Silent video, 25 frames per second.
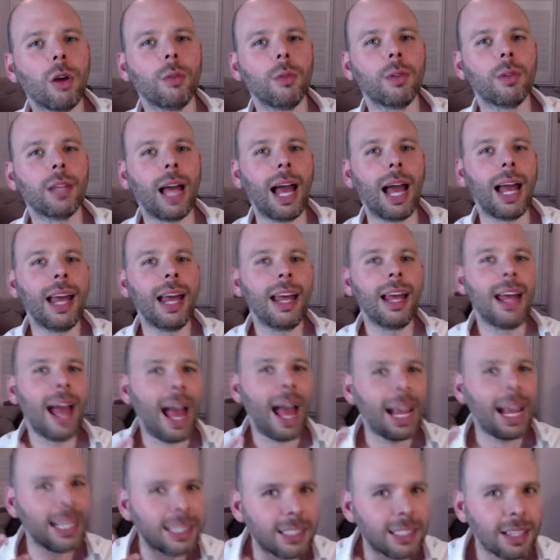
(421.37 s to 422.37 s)
over, that
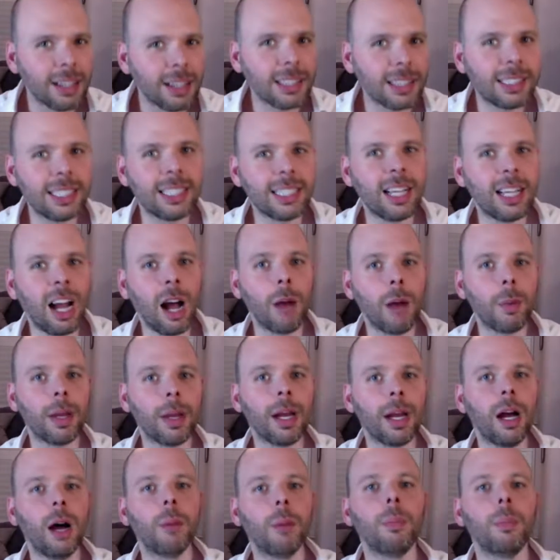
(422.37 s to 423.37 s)
anxiety
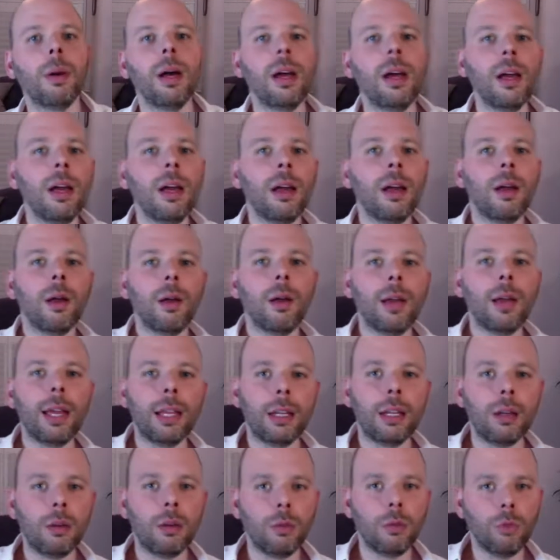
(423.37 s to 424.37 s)
coming up
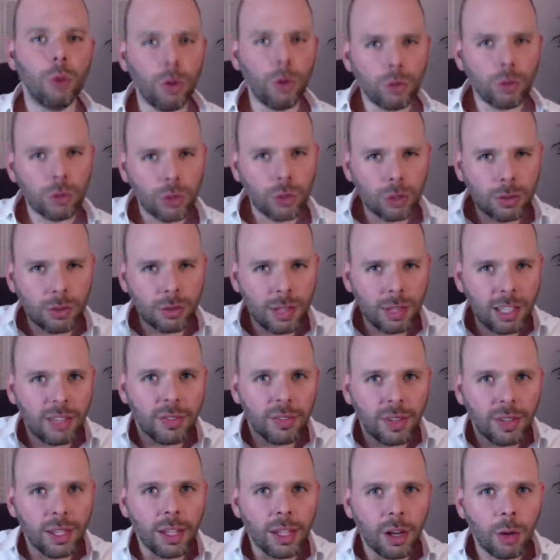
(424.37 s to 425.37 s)
in not just
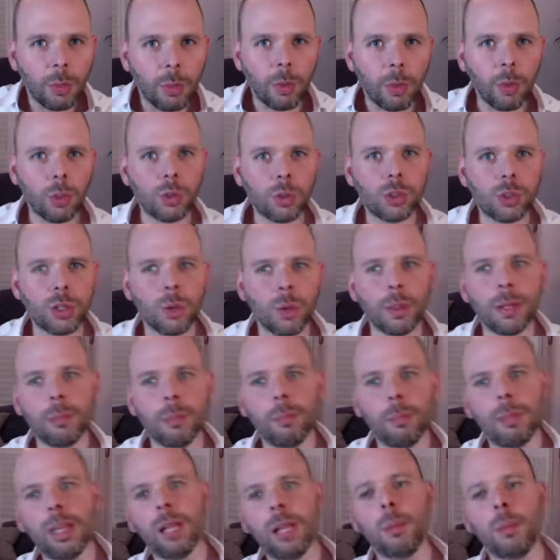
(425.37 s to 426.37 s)
this video, but also
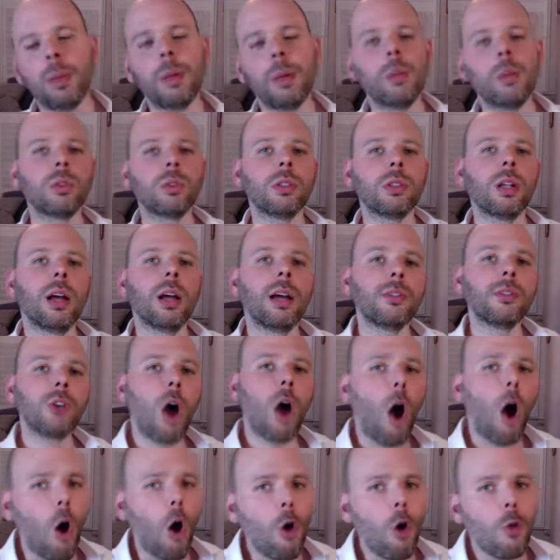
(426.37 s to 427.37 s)
in many people's
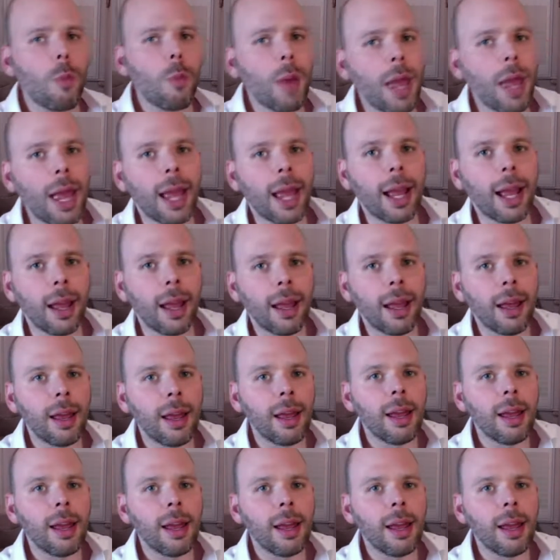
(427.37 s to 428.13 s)
lives, hoping